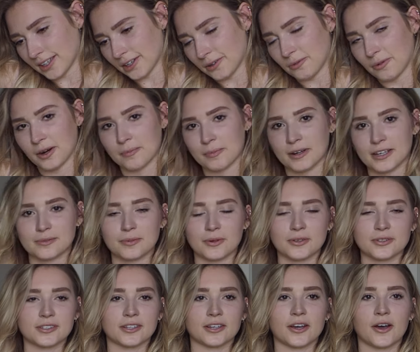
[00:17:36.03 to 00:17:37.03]
like where am I
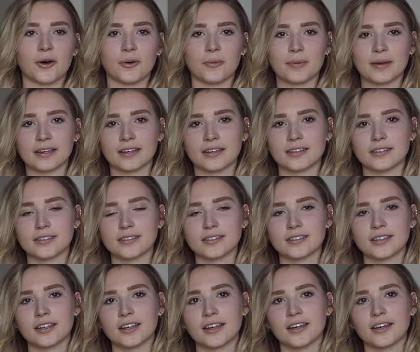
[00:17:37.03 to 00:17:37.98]
supposed to go, because